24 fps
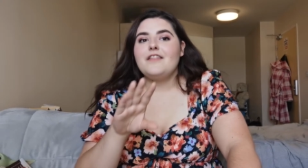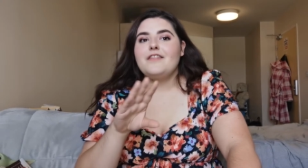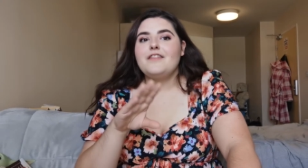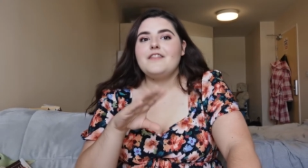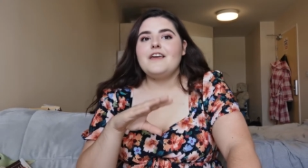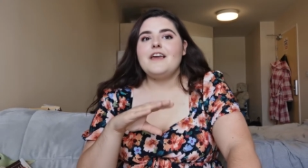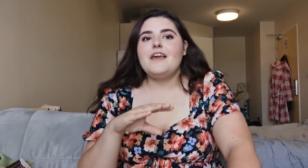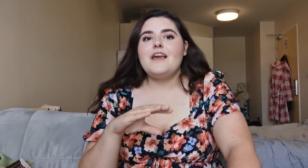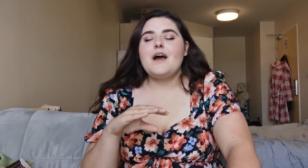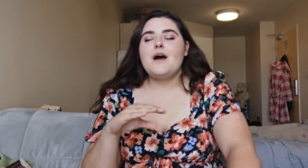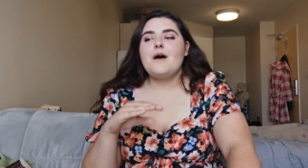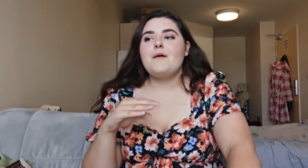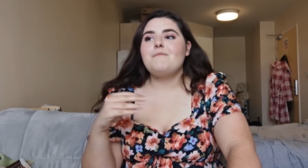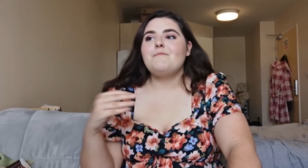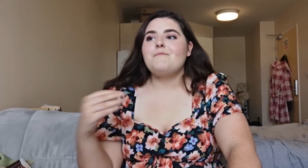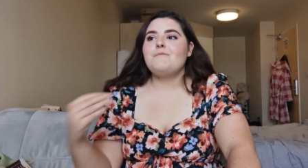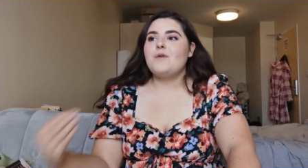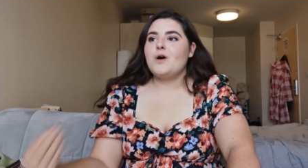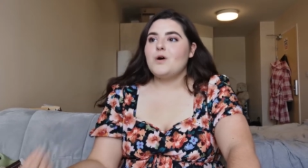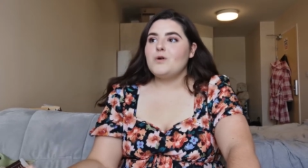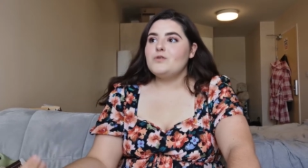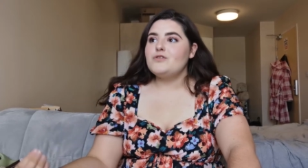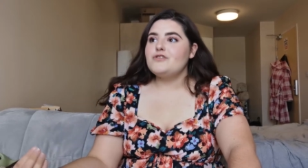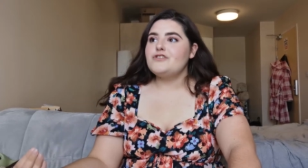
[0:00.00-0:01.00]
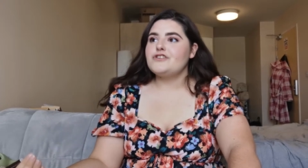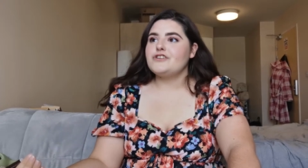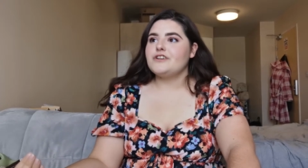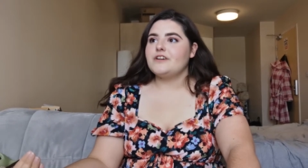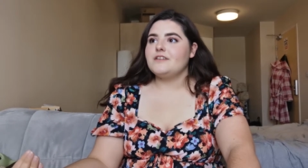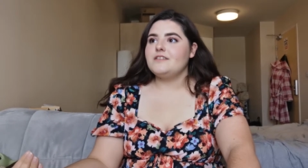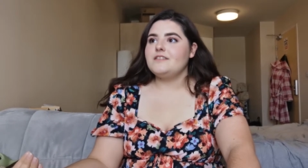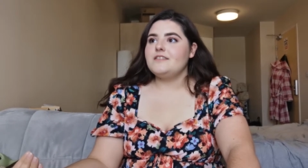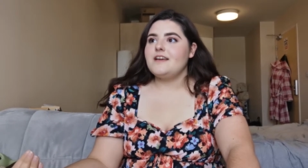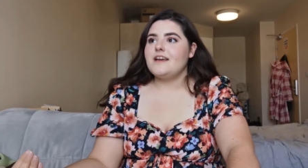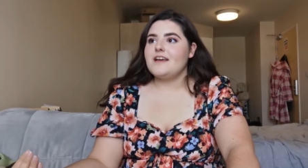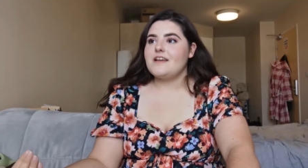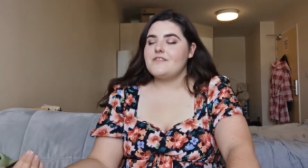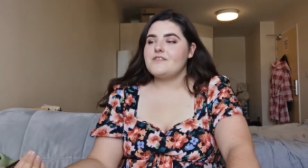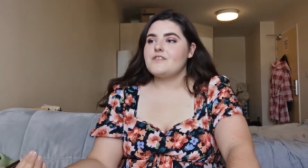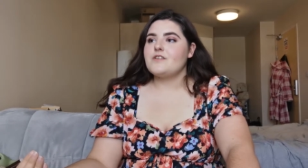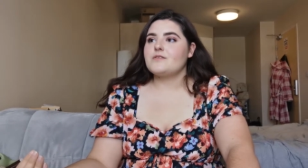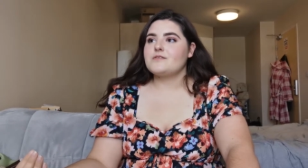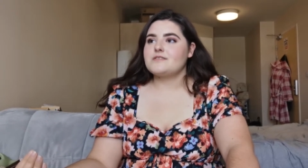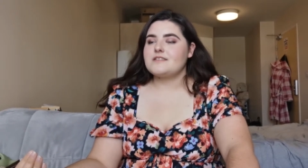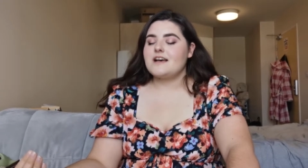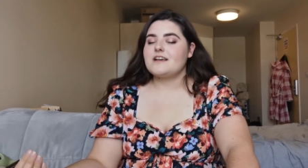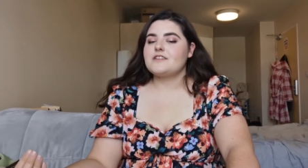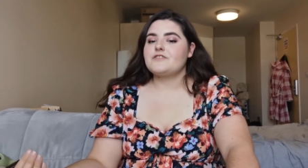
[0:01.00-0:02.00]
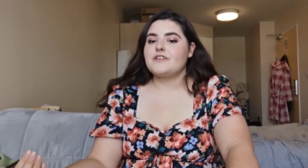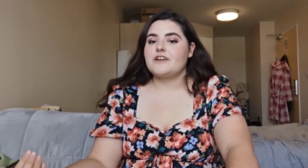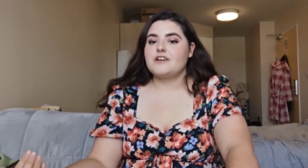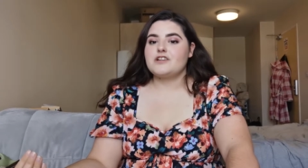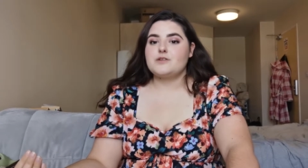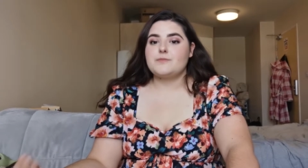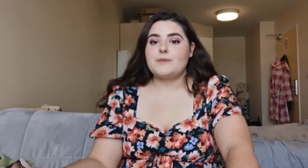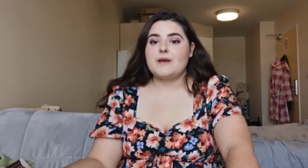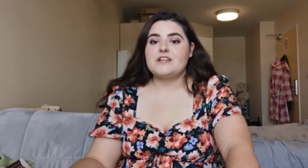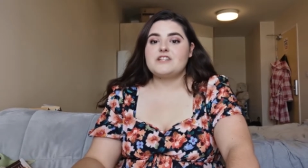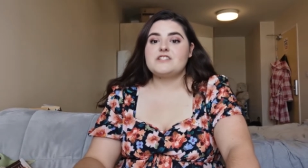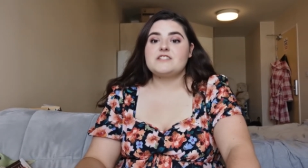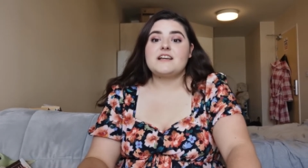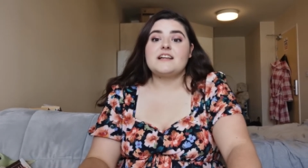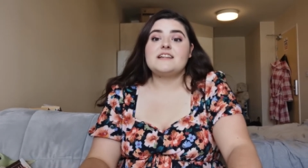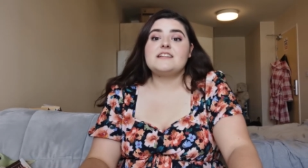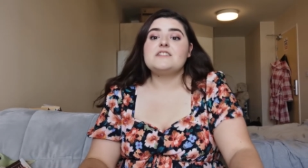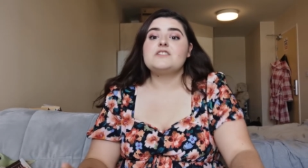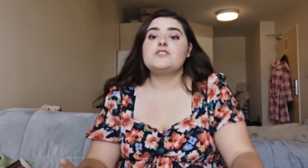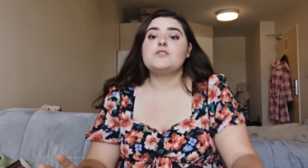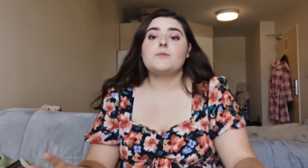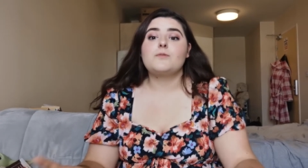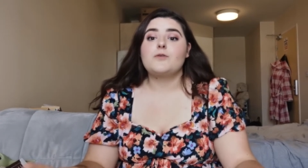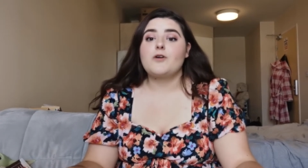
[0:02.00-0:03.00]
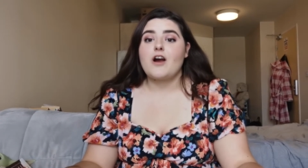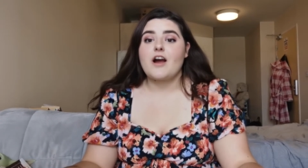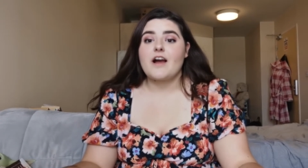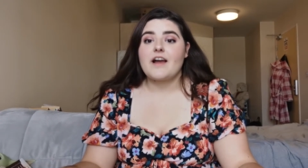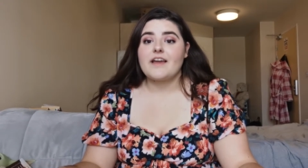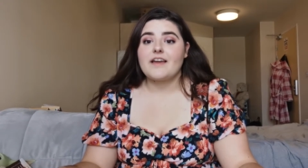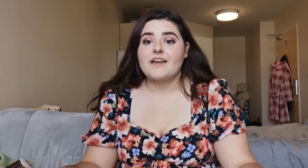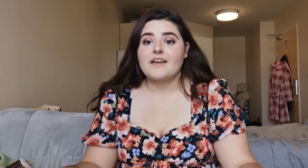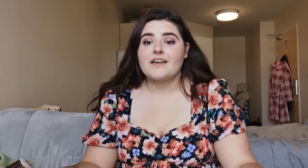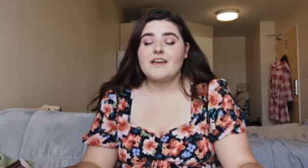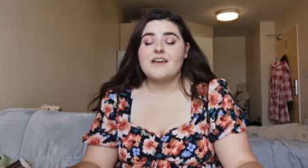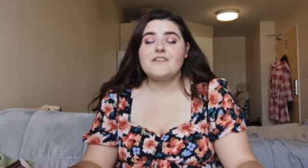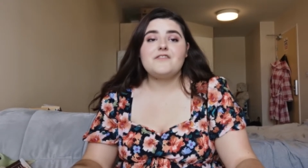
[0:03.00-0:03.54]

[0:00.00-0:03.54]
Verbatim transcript: The emotion in those last 300 pages, I didn't stop crying.